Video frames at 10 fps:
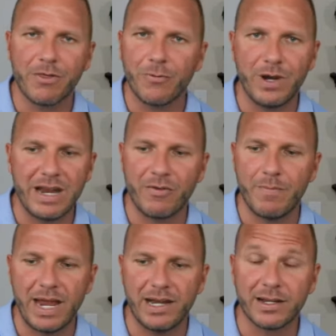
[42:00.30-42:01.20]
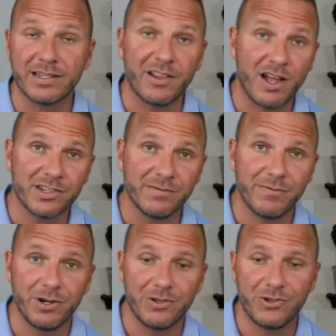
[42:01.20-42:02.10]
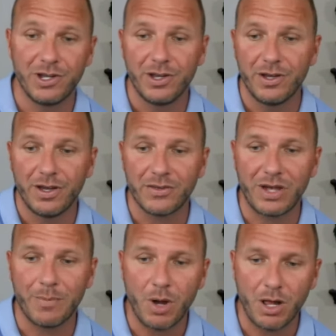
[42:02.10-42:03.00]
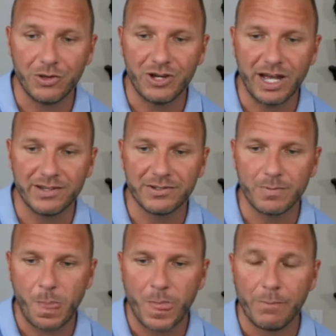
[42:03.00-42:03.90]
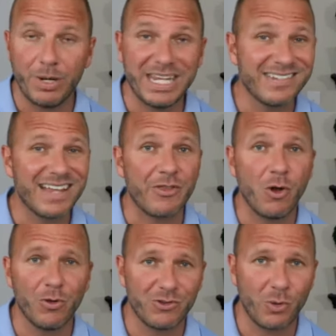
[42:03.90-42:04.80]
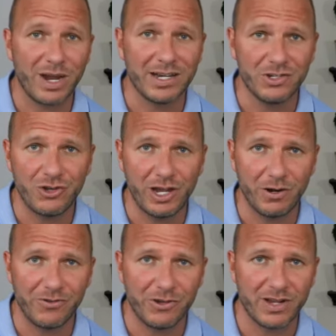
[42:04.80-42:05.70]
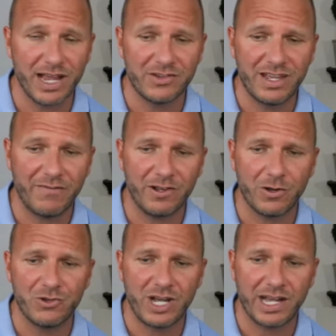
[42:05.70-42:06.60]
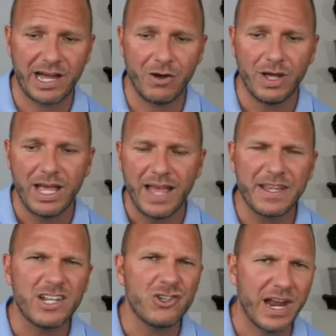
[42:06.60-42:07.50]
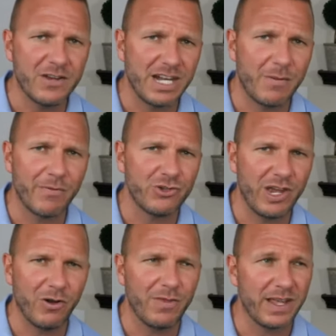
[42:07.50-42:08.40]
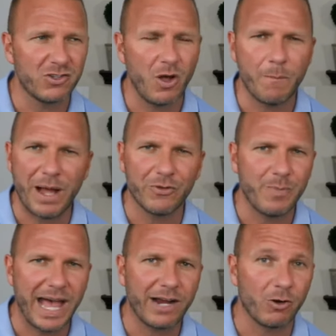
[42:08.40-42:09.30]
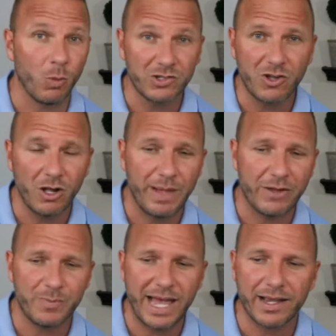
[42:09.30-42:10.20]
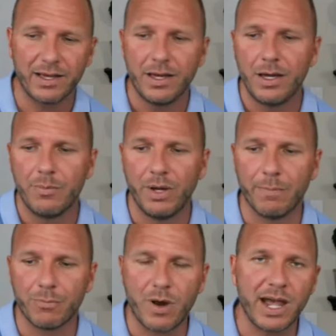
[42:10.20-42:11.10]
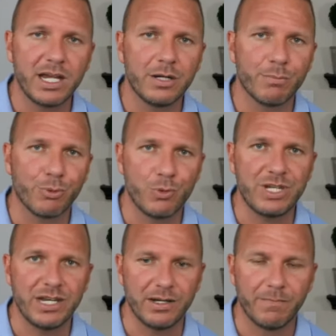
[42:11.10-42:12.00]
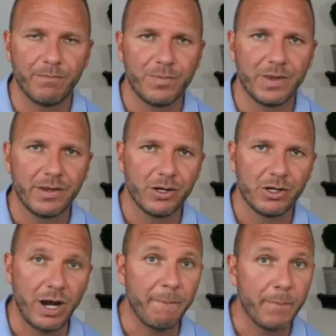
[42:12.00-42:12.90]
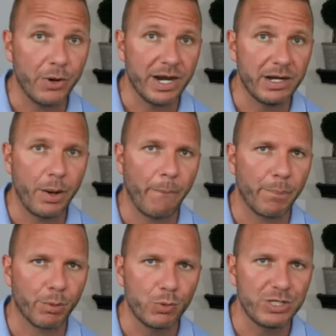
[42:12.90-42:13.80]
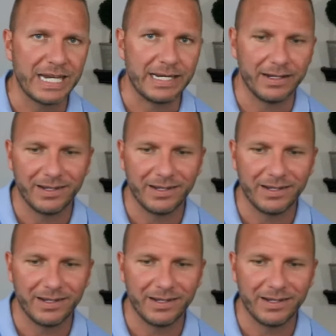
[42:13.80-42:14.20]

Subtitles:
three never made it because I lost the footage. So I apologize. But he's got the whole story on his channel, so you guys definitely go check out. I think he changed the name of his channel. I think it's called Bounce Back, or it was called Bounce Back, but Brian Bruton. Not Burton, Bruton.